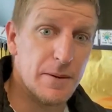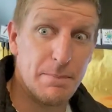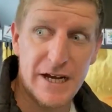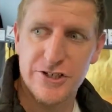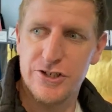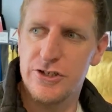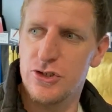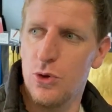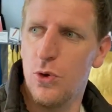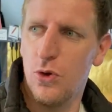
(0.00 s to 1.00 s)

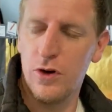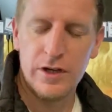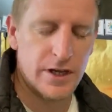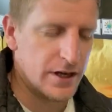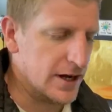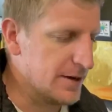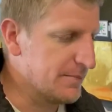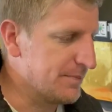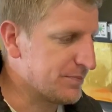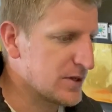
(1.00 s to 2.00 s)
Badgers or
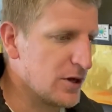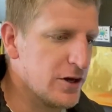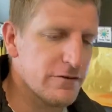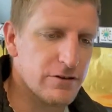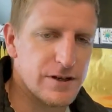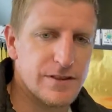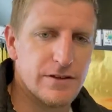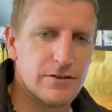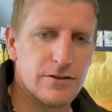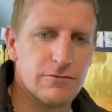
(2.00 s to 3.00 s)
over in
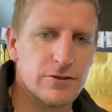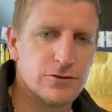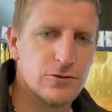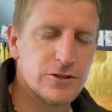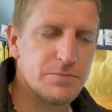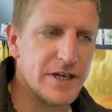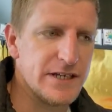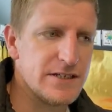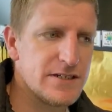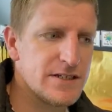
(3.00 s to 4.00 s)
the resource
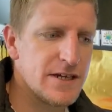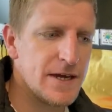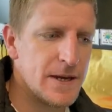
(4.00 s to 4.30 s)
base.